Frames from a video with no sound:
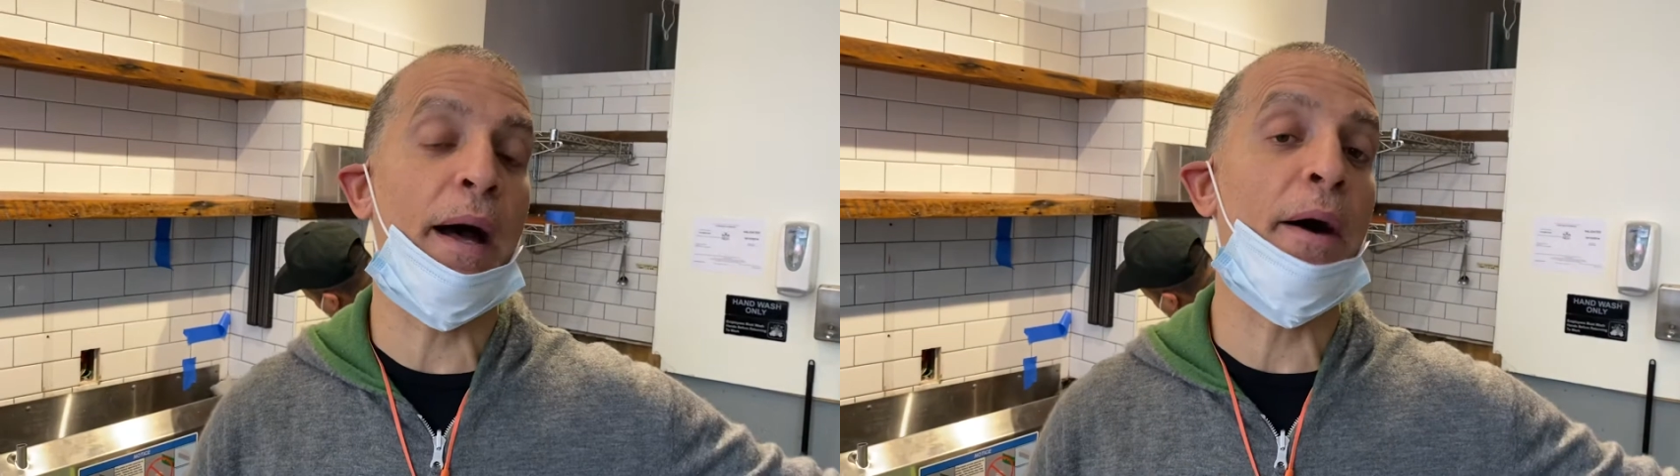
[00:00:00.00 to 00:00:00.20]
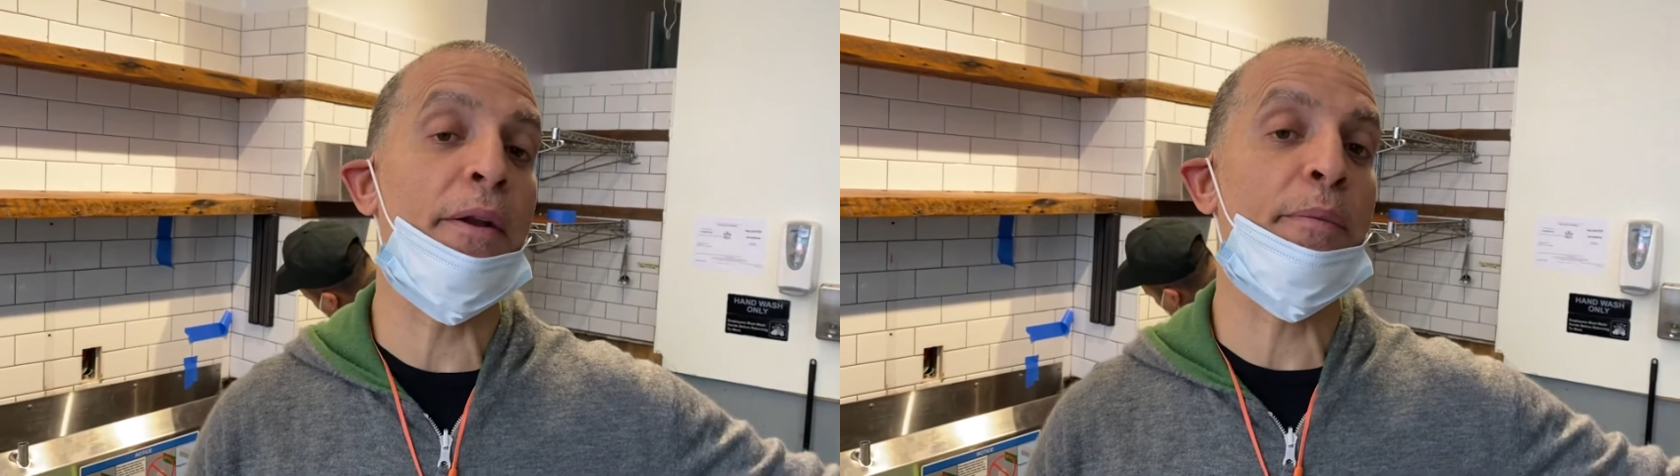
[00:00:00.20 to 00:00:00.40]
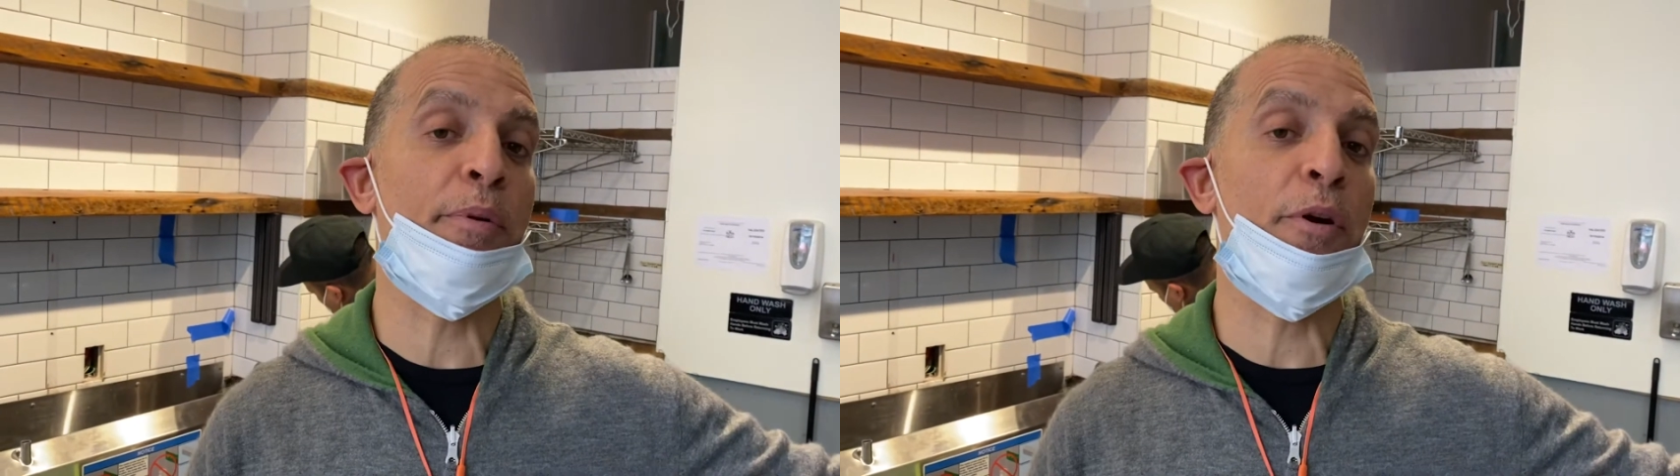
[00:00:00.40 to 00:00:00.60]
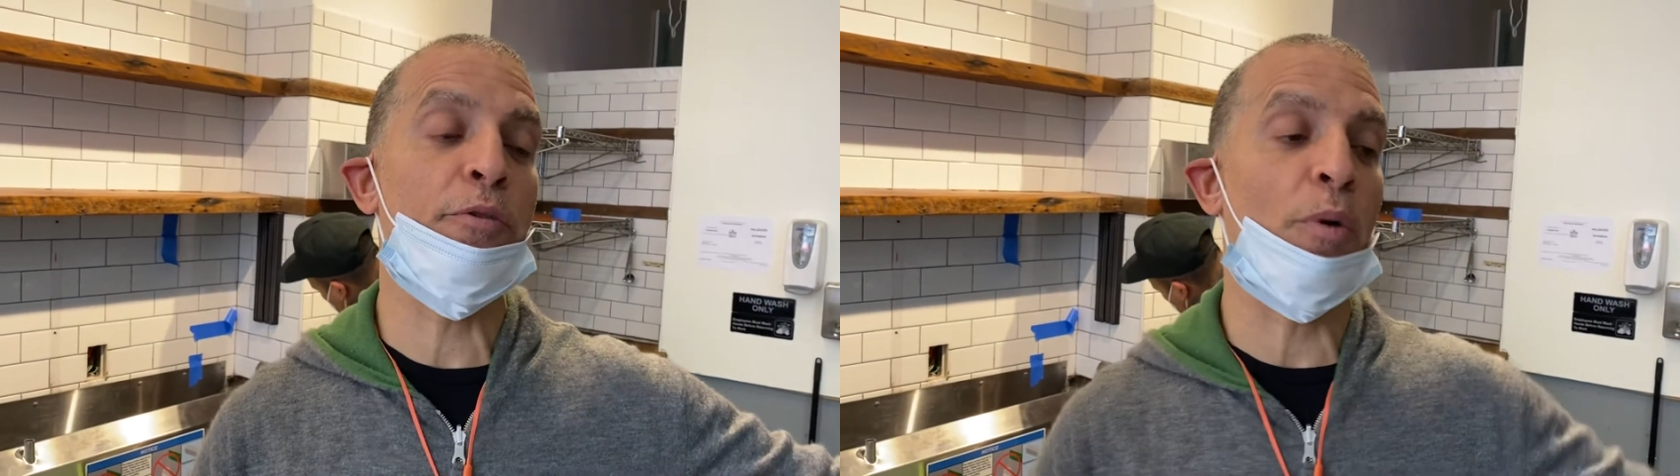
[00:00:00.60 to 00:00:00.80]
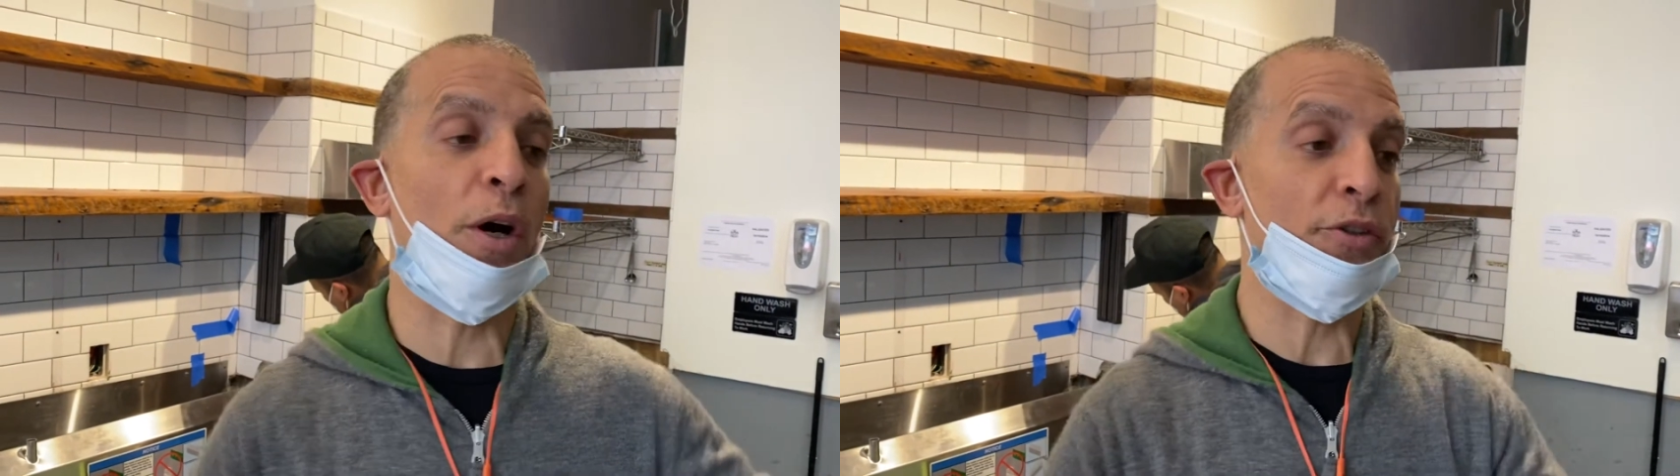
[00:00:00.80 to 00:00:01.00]
out of the
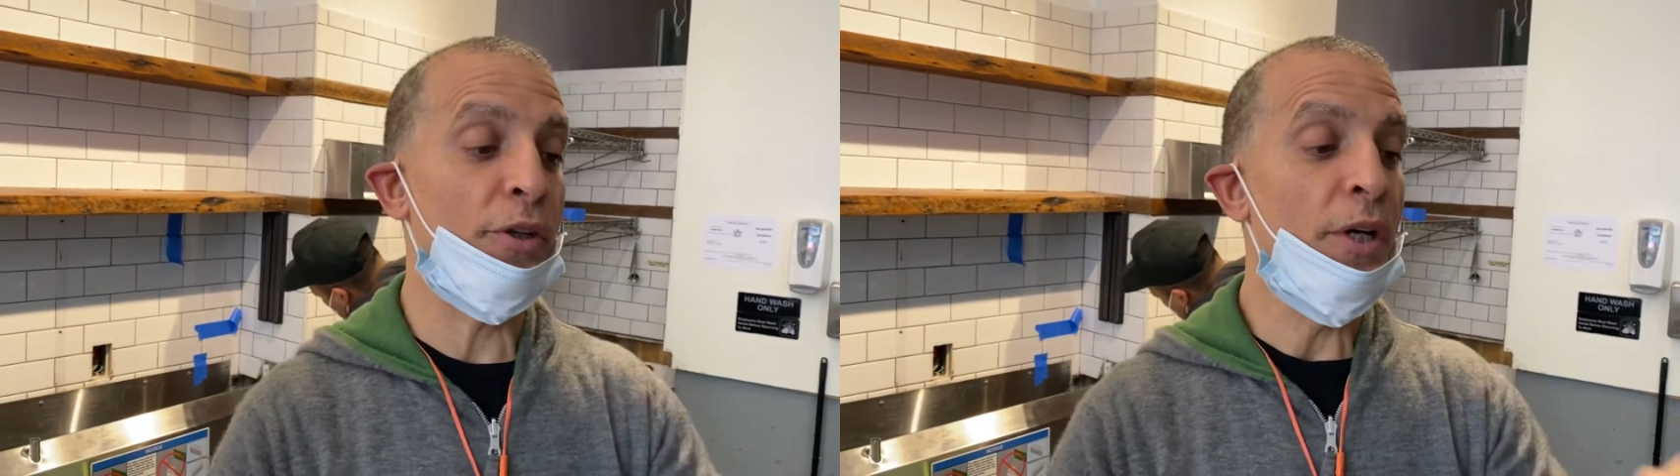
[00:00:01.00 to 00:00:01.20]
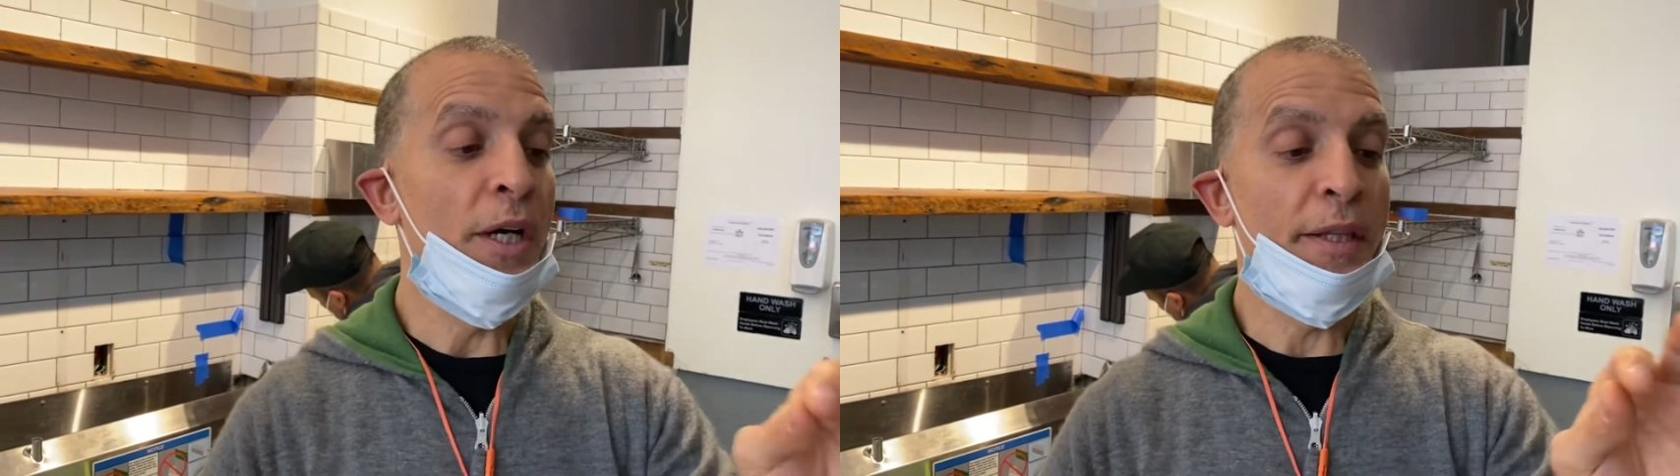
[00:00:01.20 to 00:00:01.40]
produce washer,